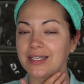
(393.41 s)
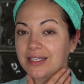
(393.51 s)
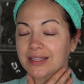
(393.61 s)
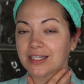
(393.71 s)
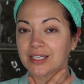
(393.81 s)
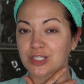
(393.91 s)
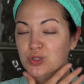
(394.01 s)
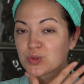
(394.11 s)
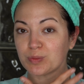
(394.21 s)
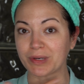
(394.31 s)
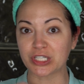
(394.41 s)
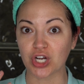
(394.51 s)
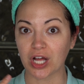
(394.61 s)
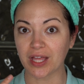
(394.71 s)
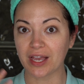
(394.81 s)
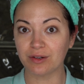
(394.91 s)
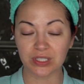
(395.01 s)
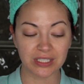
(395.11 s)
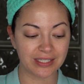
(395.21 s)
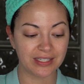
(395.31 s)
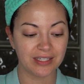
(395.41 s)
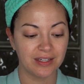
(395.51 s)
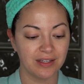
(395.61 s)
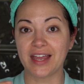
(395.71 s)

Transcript: anything to my jawline really.